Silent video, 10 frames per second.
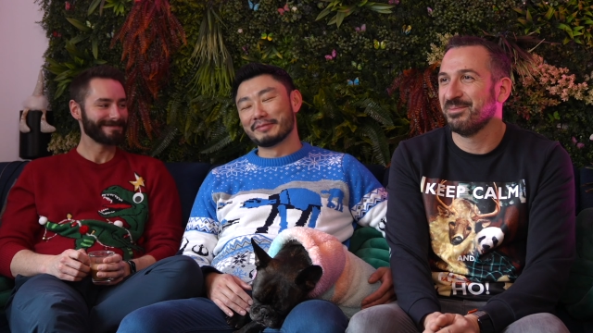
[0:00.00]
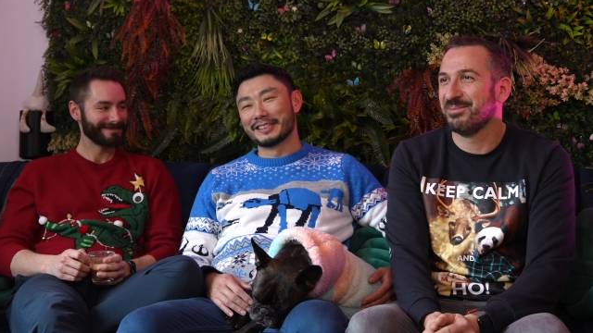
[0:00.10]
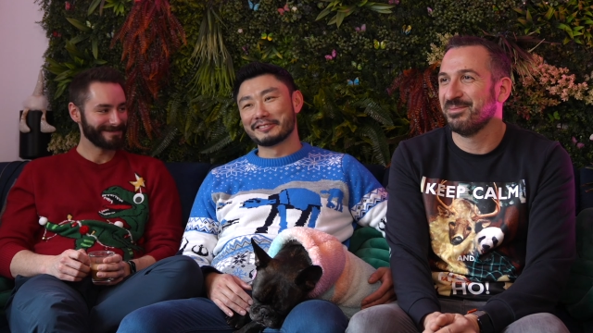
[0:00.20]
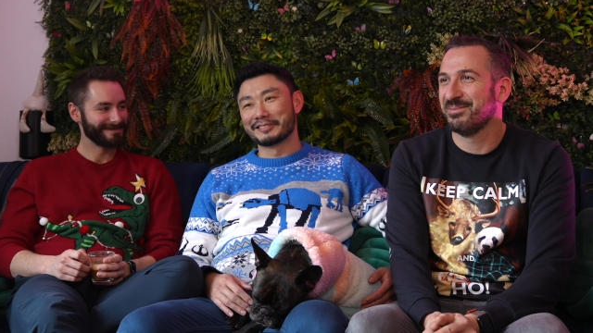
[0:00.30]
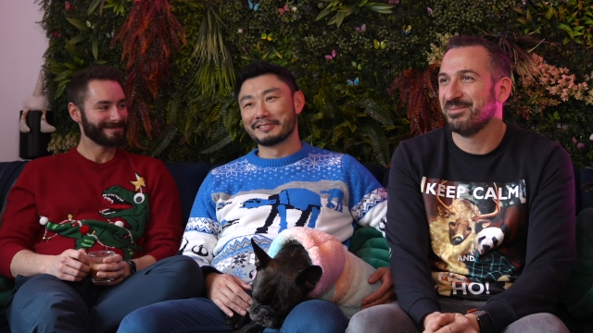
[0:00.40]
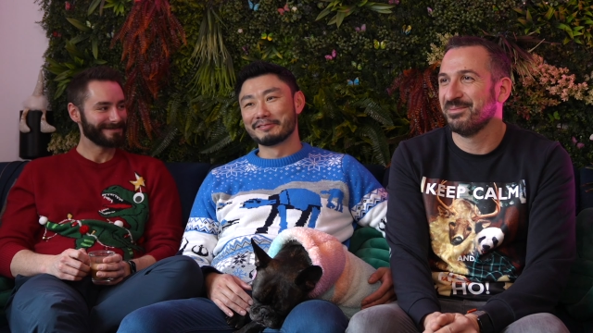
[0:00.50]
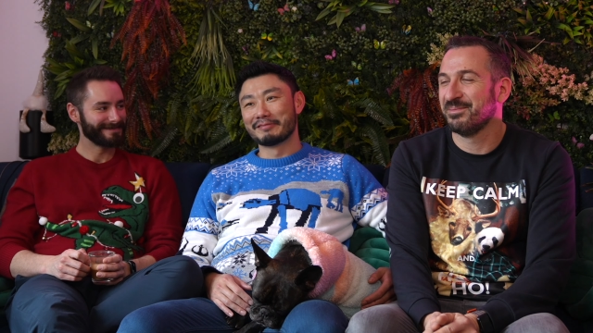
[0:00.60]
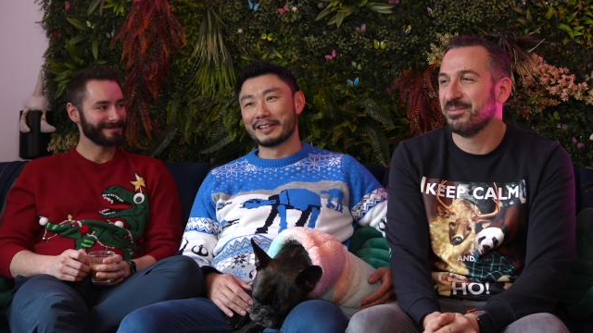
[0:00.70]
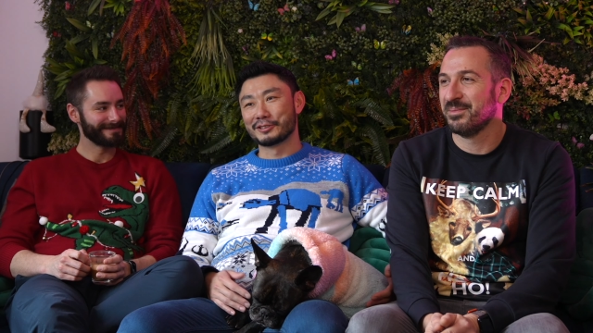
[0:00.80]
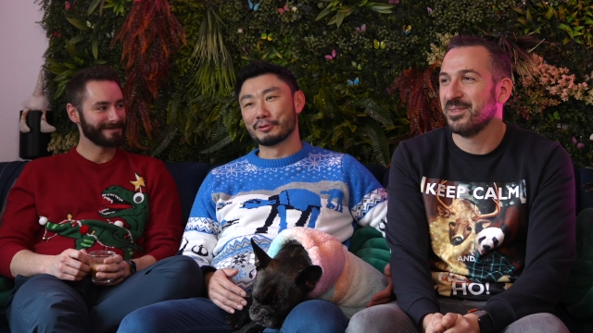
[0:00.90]
Speaker 1: but
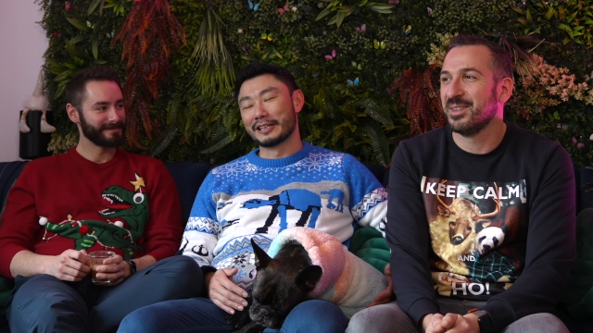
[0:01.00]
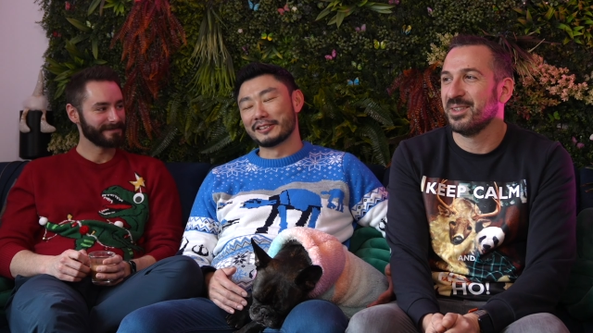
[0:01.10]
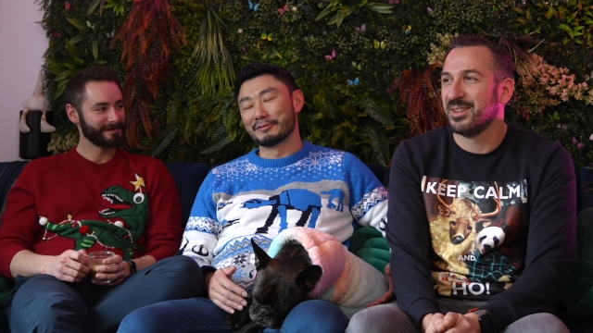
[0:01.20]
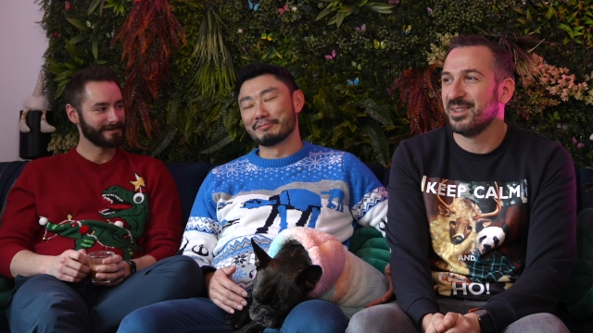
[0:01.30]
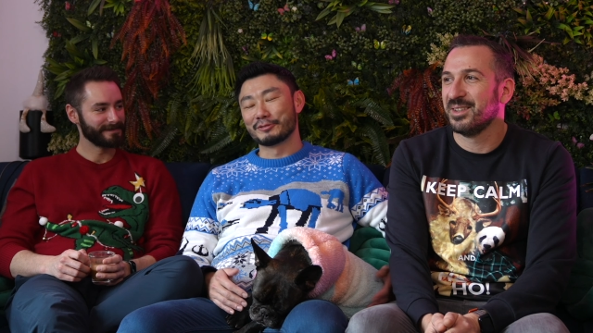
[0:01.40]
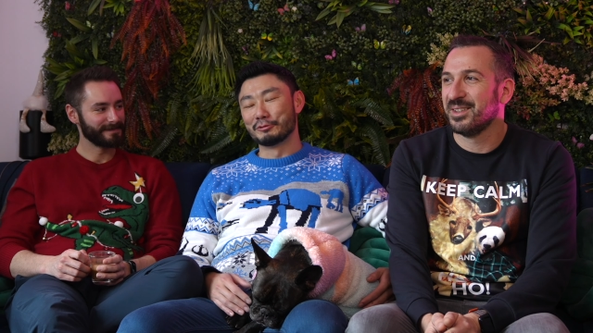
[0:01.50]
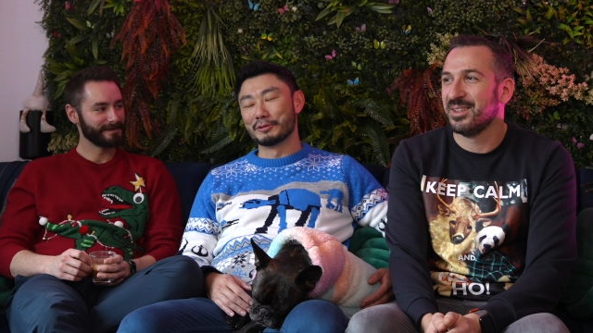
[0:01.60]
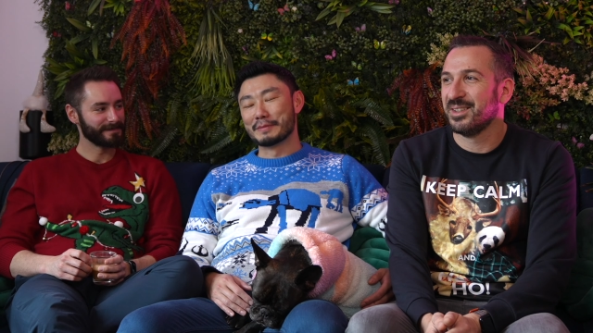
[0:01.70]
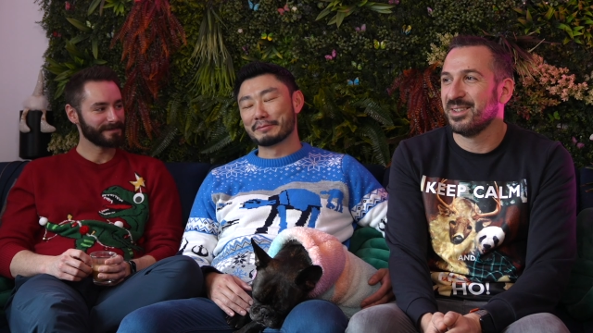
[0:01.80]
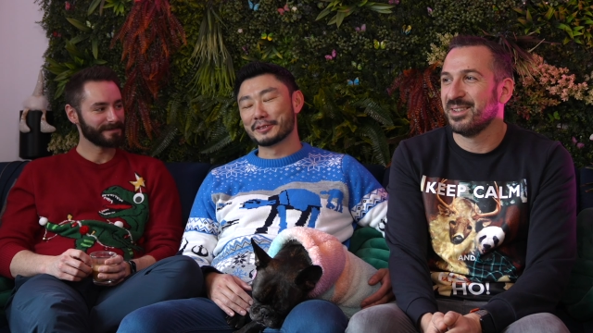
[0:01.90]
I saw that on
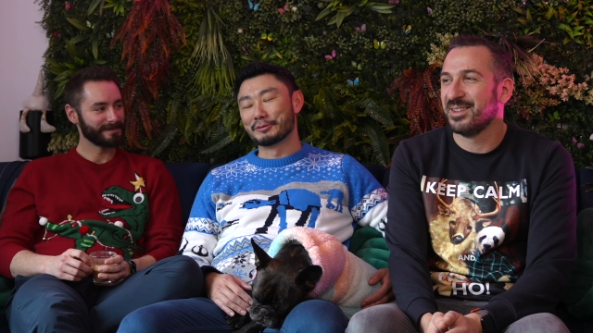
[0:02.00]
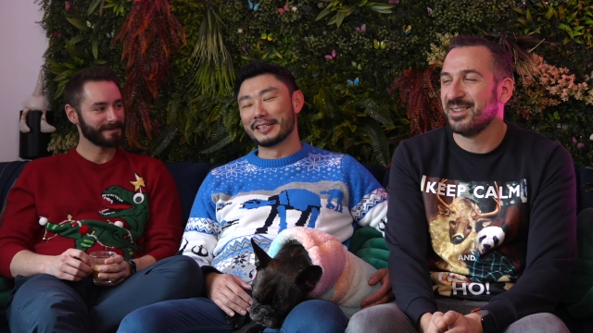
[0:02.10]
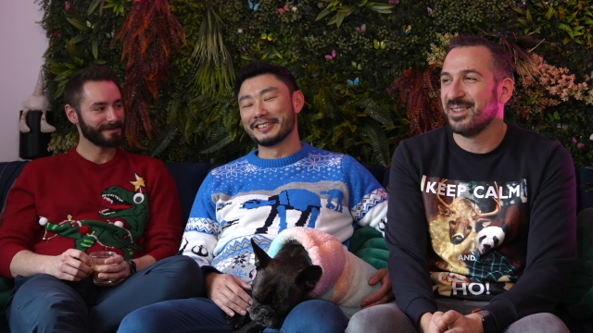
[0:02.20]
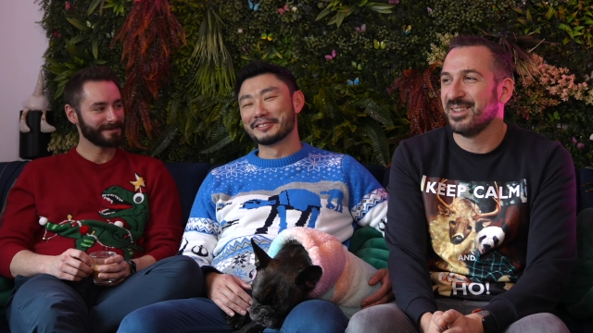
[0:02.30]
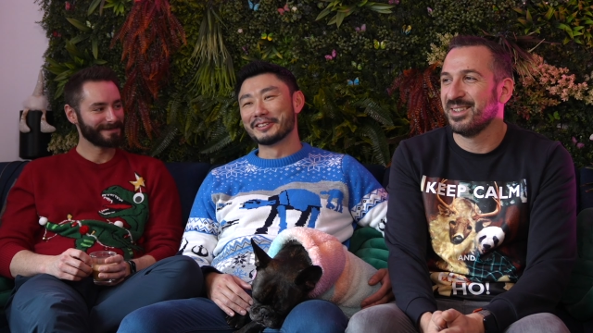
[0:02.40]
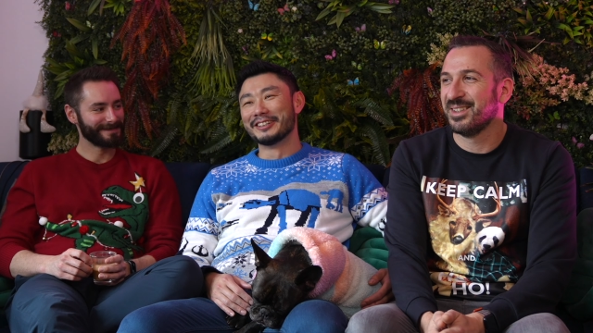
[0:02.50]
Google Maps already. So.